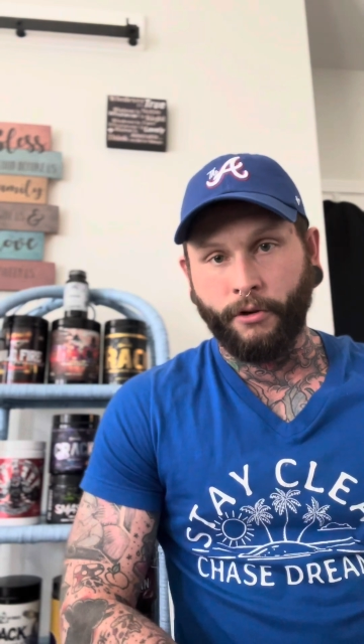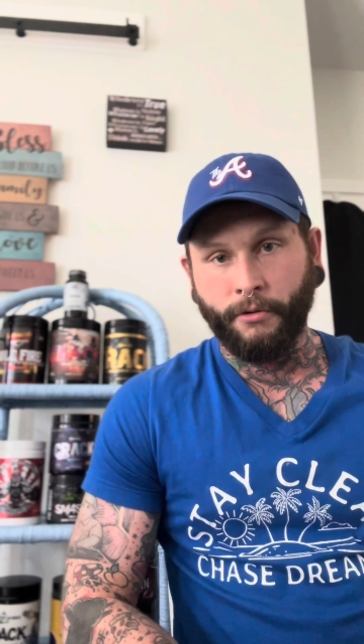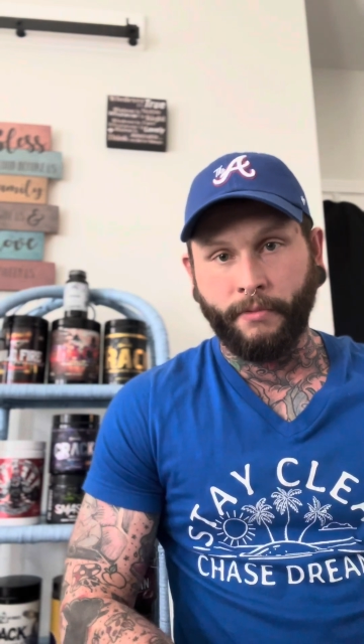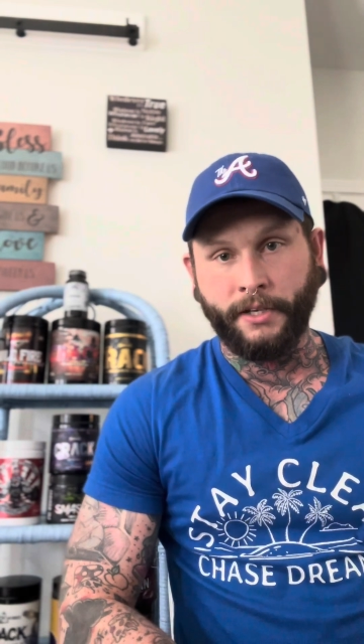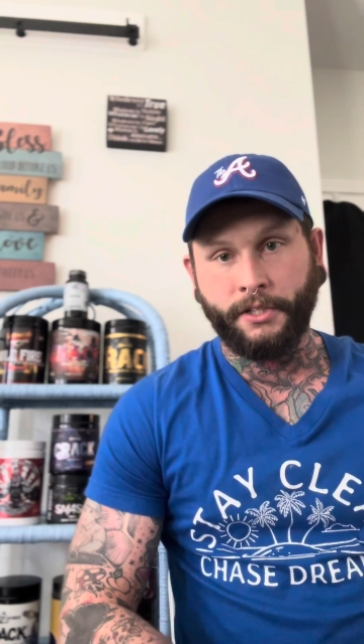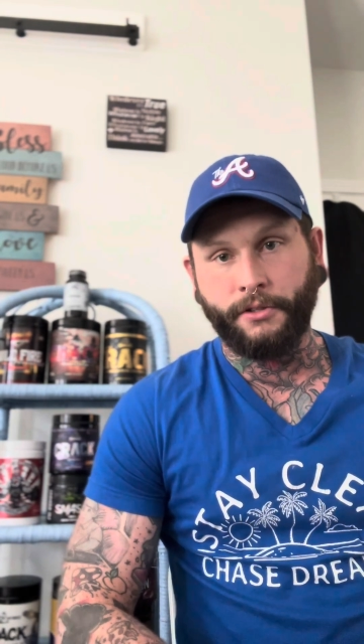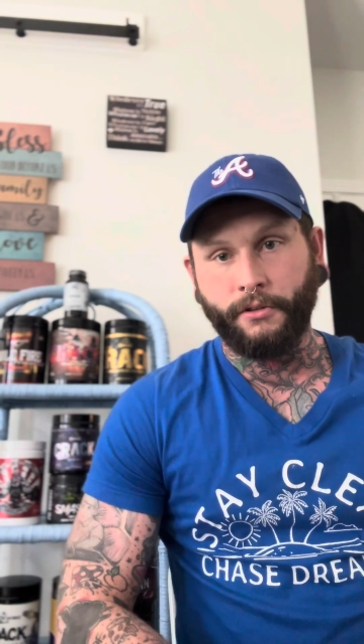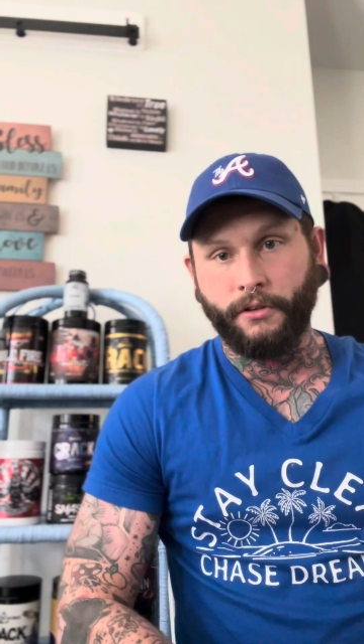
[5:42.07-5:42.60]
of my
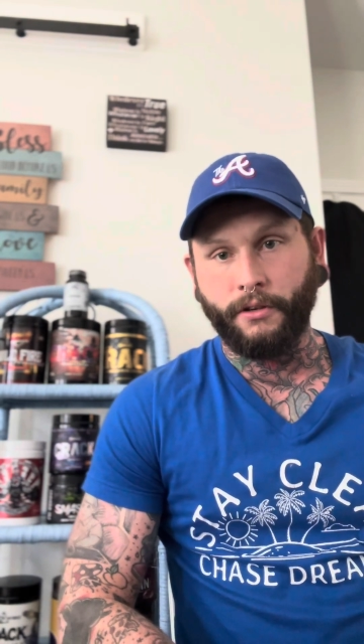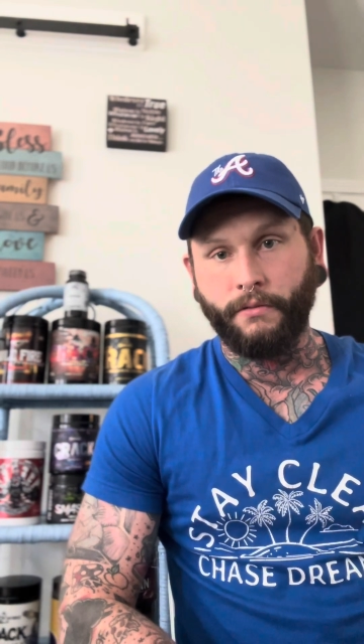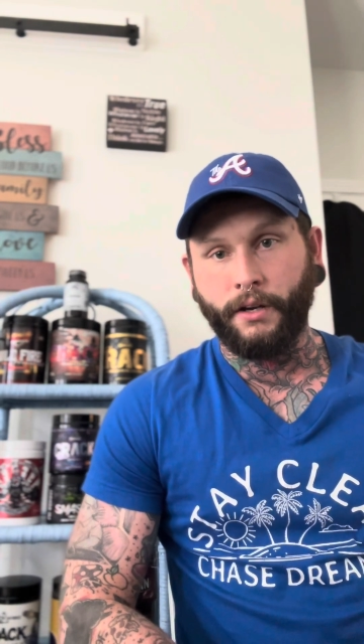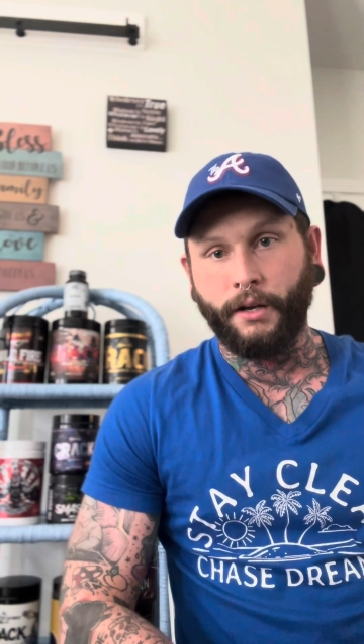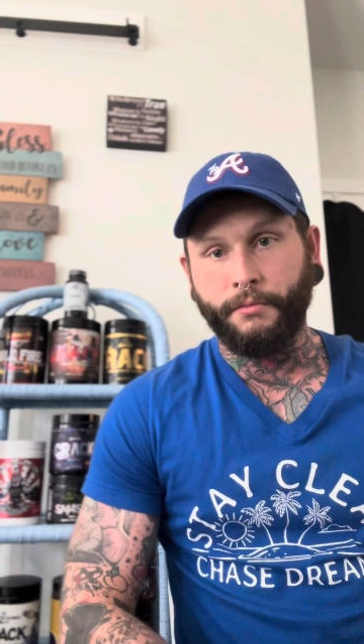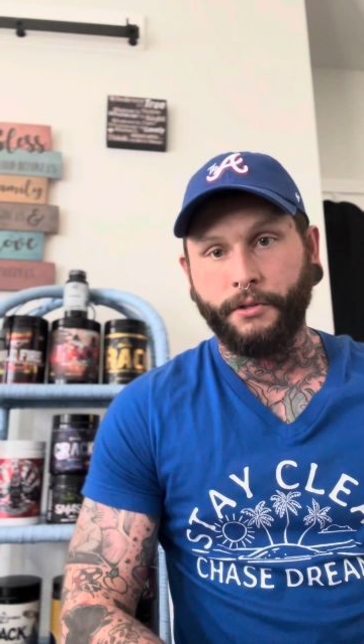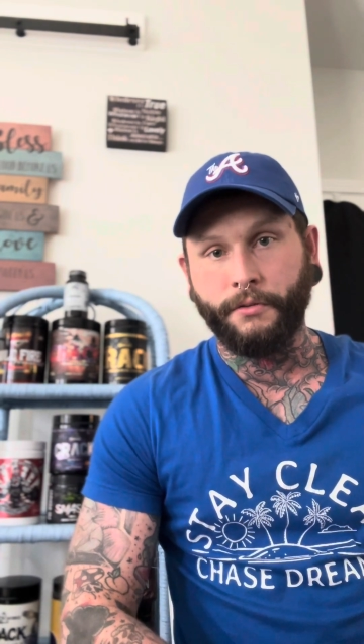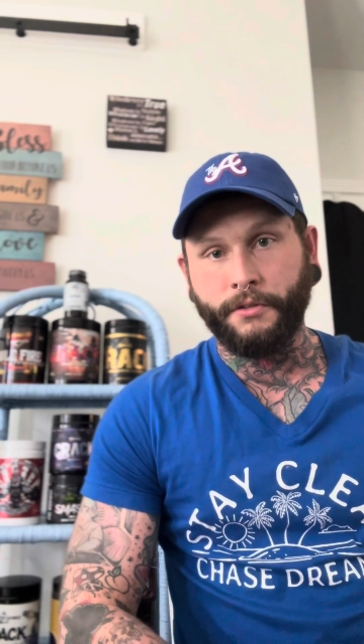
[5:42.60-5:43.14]
story when
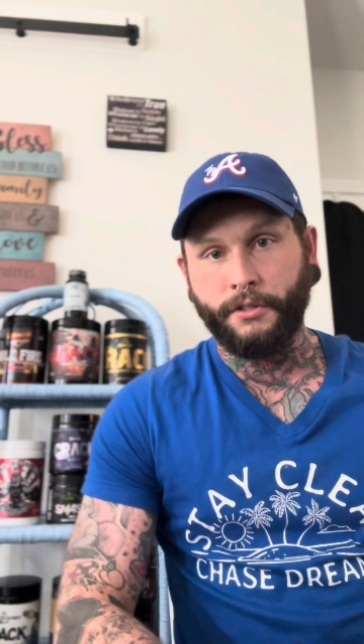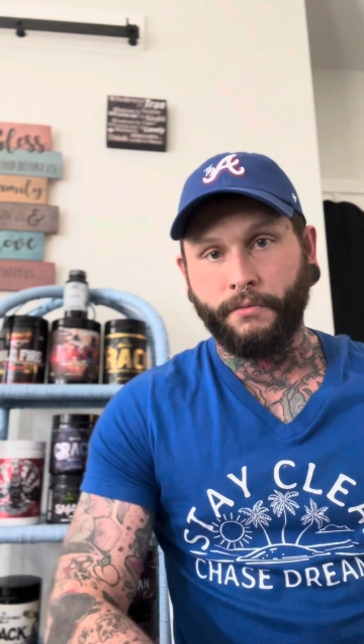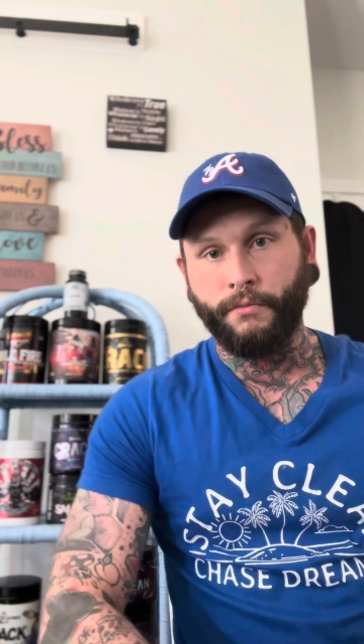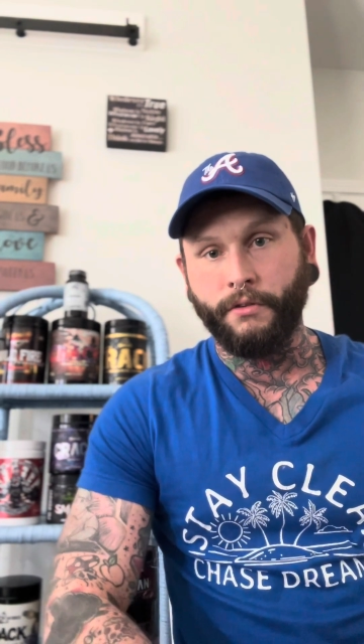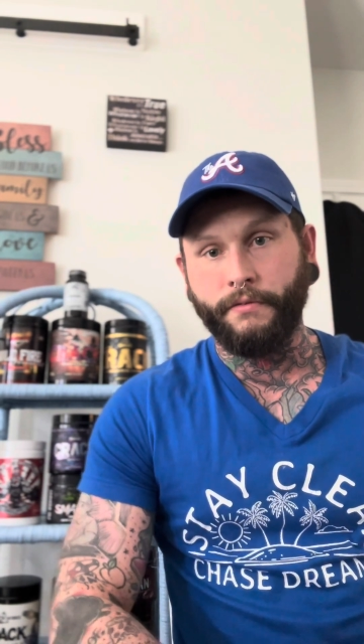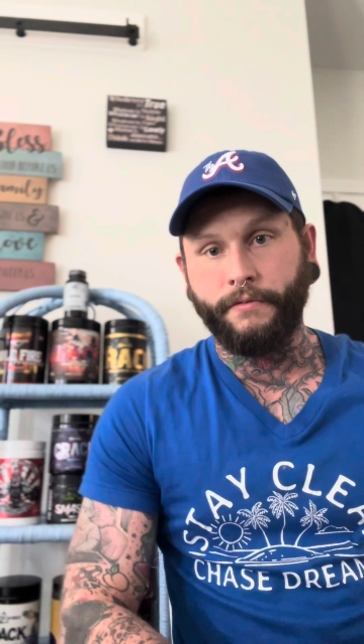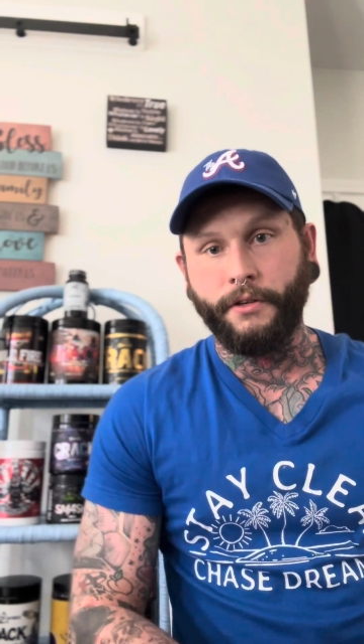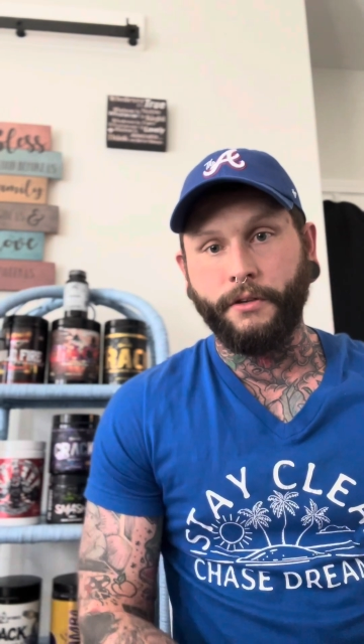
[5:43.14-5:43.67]
I'm doing some
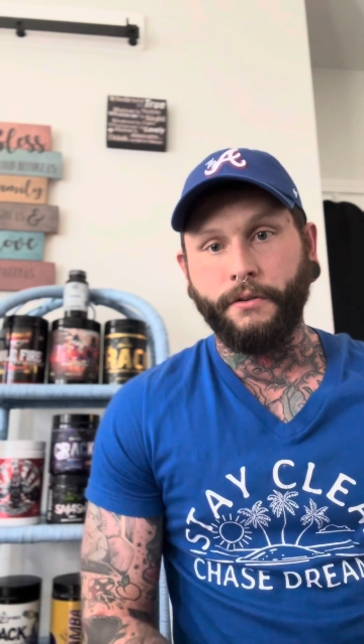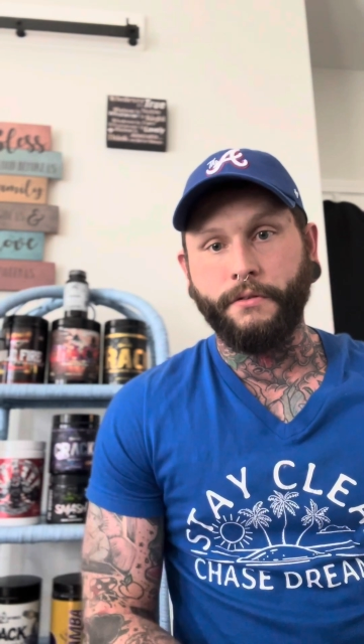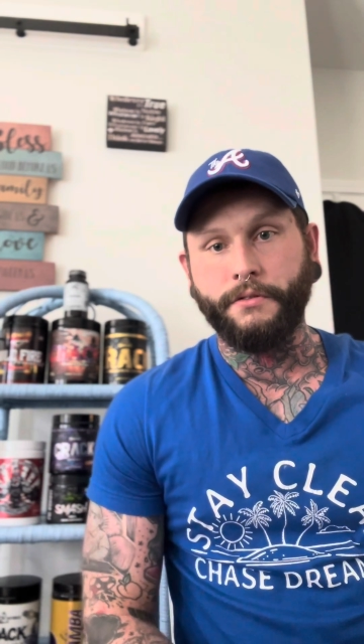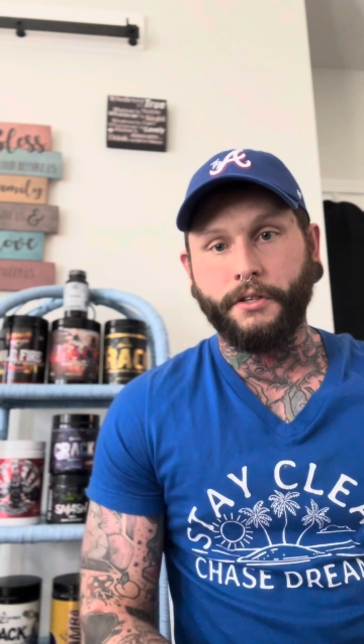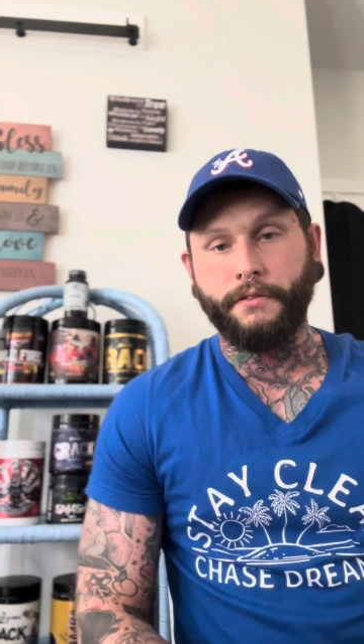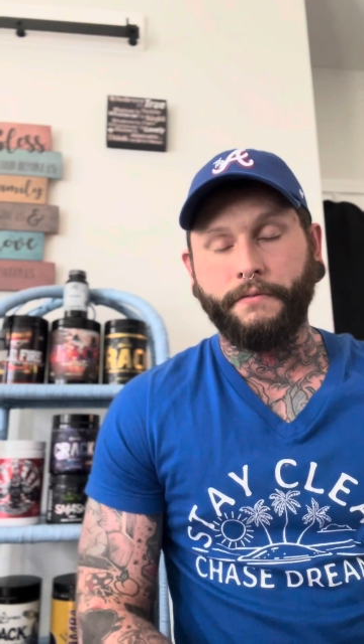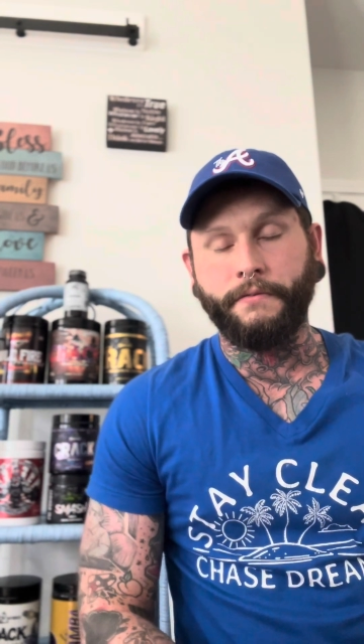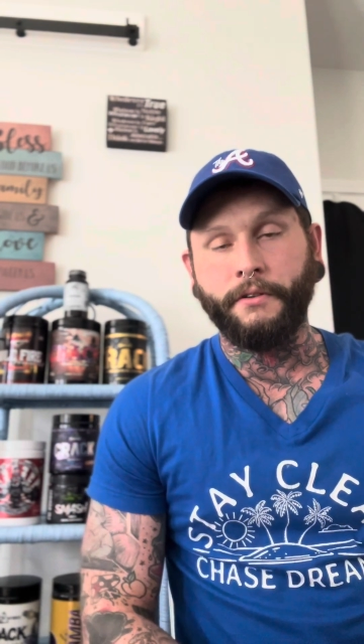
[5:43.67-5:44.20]
reviews
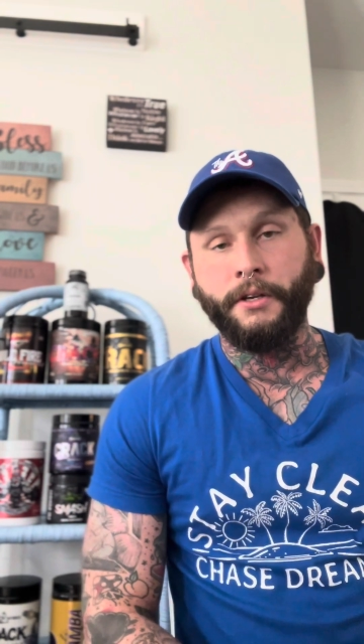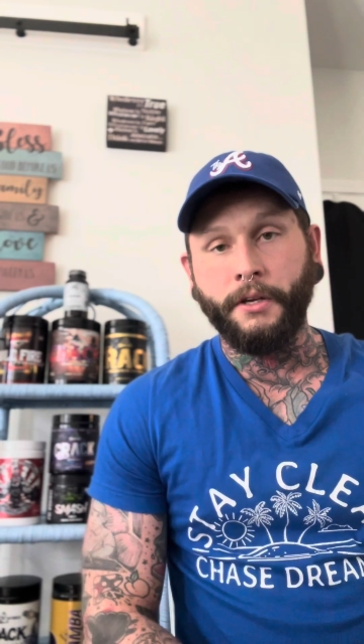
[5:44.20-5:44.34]
of